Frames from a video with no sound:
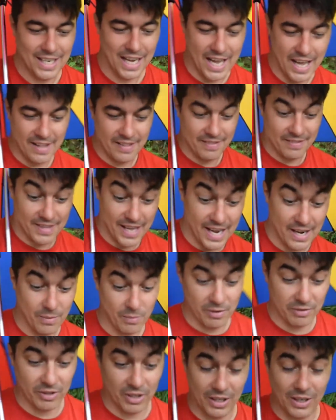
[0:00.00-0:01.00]
and then
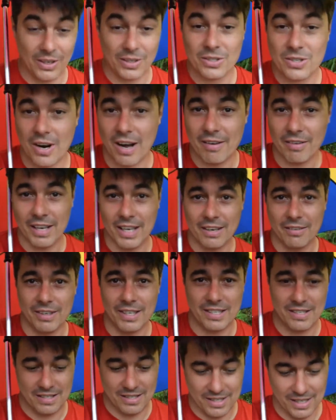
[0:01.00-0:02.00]
we've got a long drive ahead of
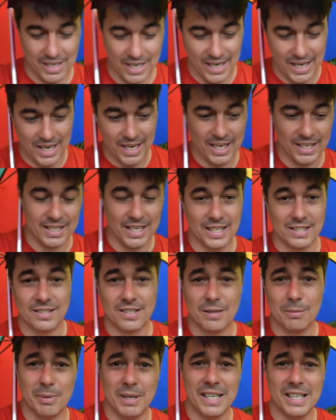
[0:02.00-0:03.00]
us down
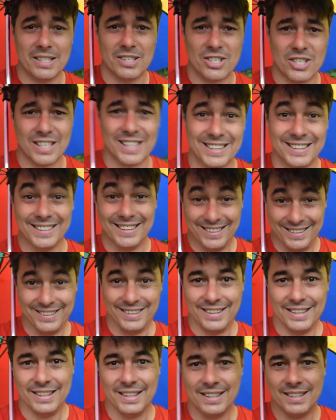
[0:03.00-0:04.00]
to the beach.
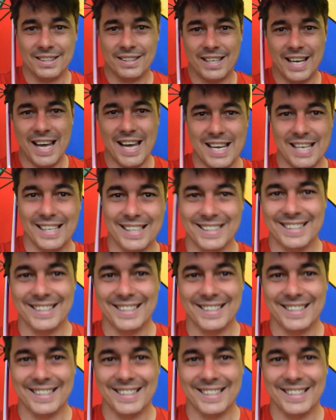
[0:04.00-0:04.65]
Okay.